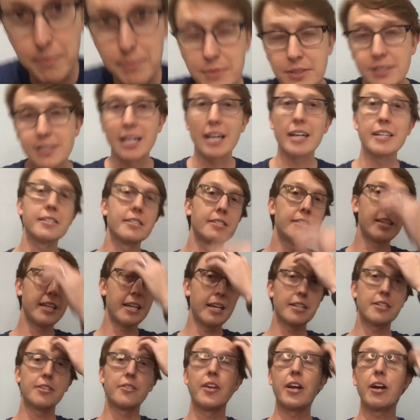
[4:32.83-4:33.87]
says
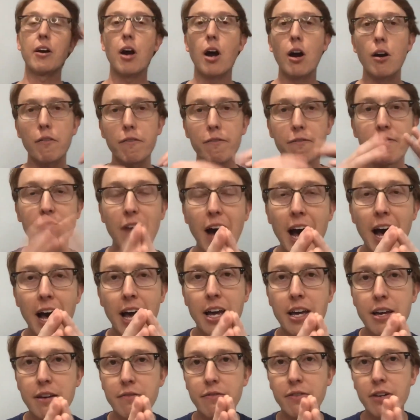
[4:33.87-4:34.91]
that there are
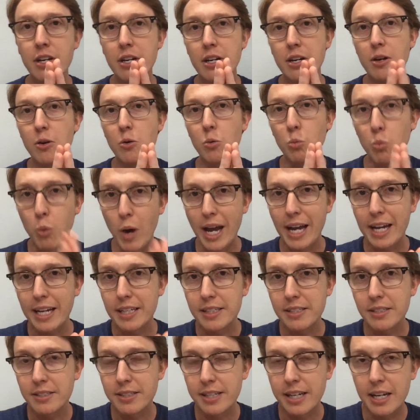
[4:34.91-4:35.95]
five
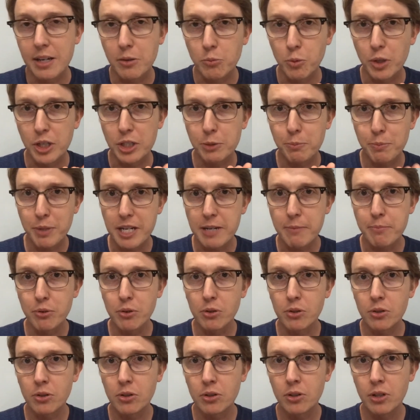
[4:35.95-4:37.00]
ways in which
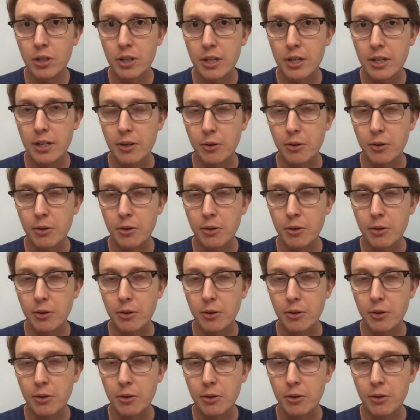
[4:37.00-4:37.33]
people